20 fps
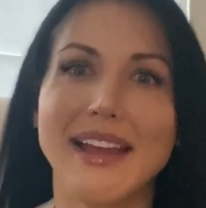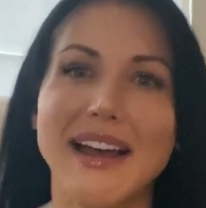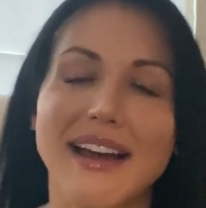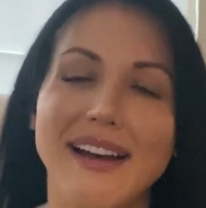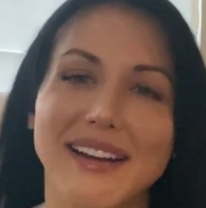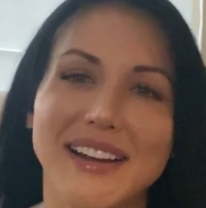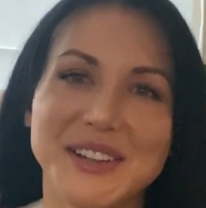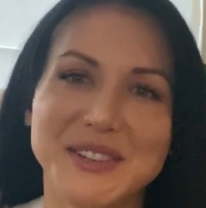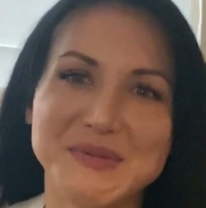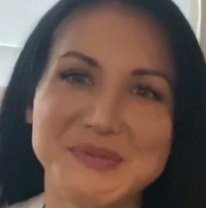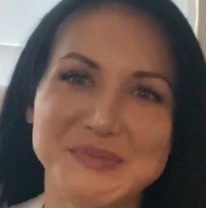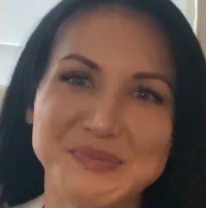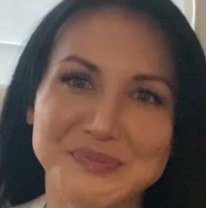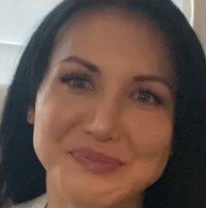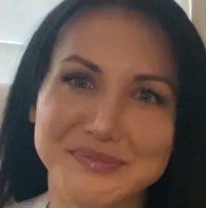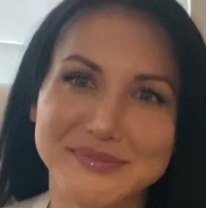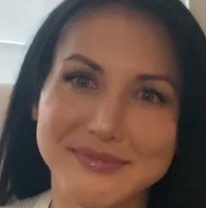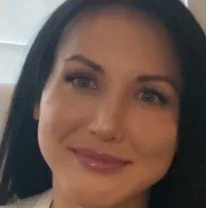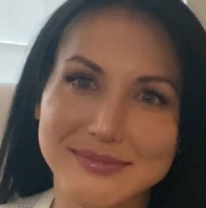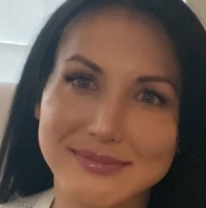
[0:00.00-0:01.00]

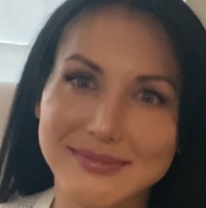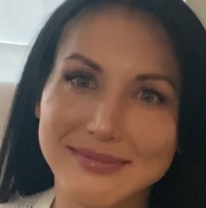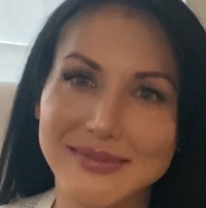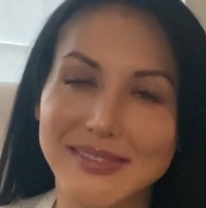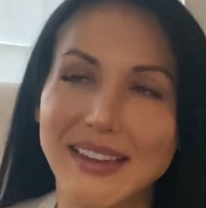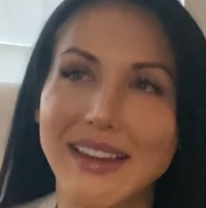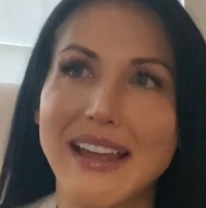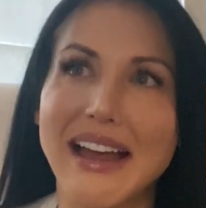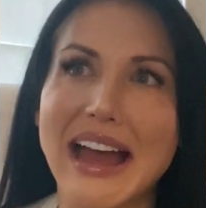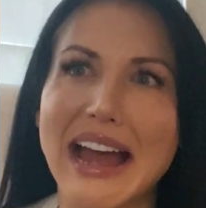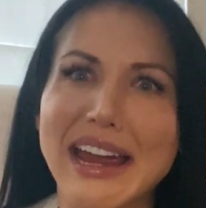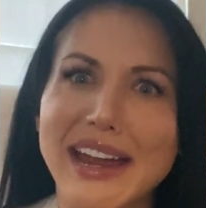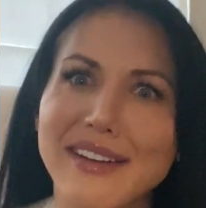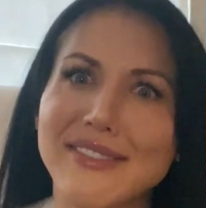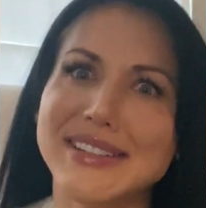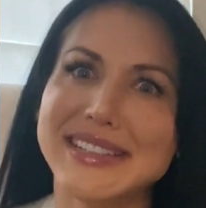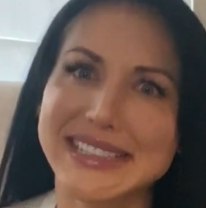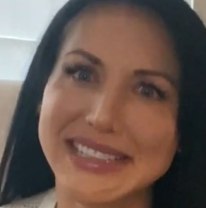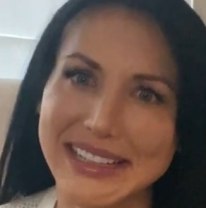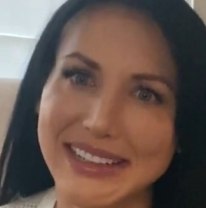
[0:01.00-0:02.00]
I have
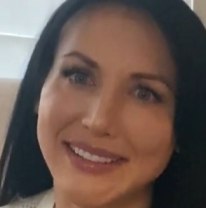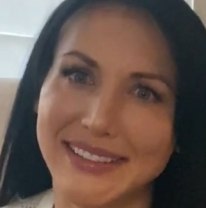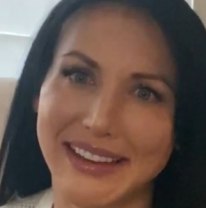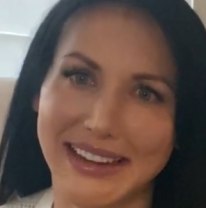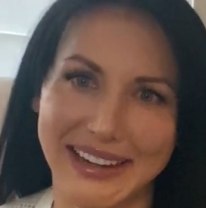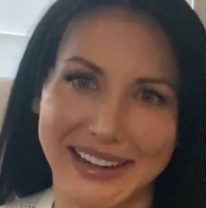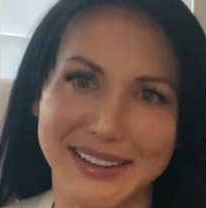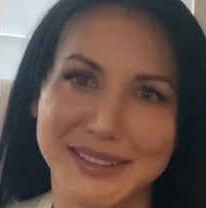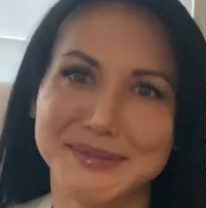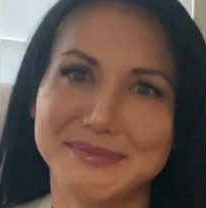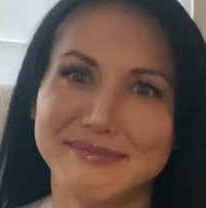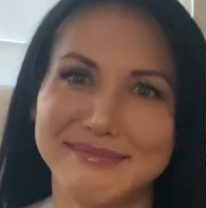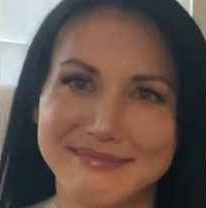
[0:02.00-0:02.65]
seen like